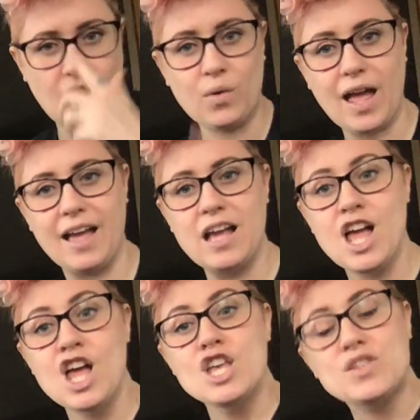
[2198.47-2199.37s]
Okay,
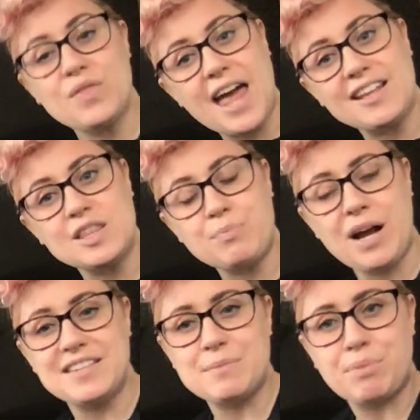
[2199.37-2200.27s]
so that is the
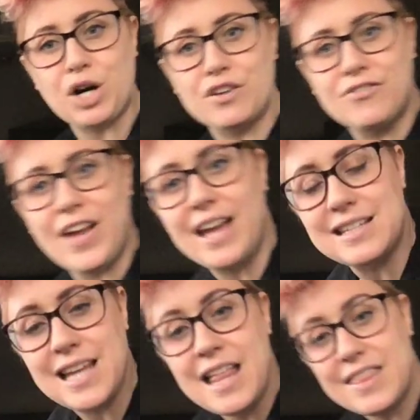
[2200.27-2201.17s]
present
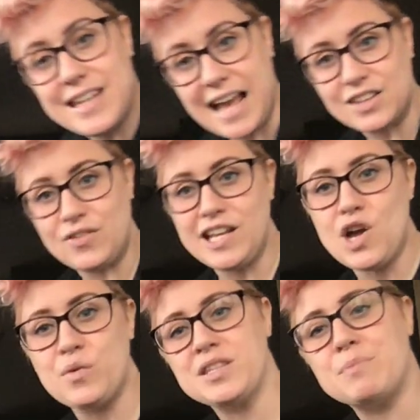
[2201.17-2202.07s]
perfect. The next
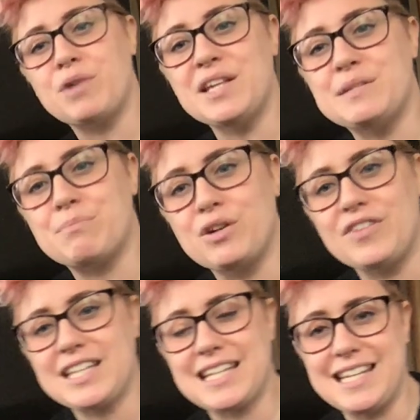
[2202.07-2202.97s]
video is the present
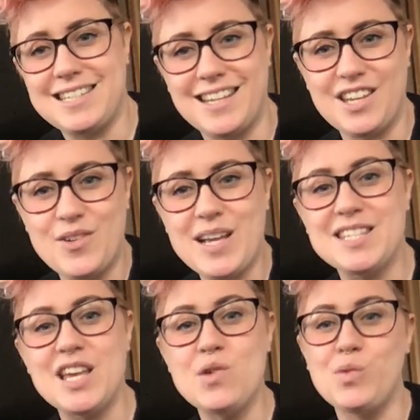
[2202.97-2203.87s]
perfect
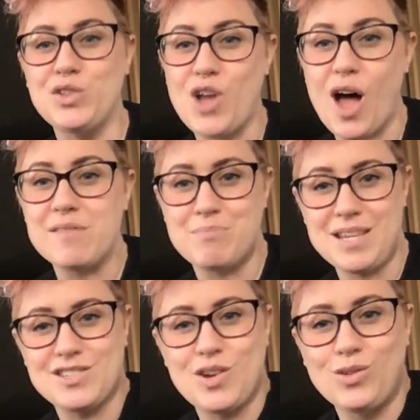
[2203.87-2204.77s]
continuous. It will not
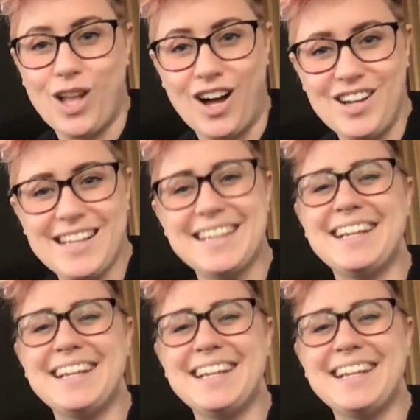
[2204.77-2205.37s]
be so long.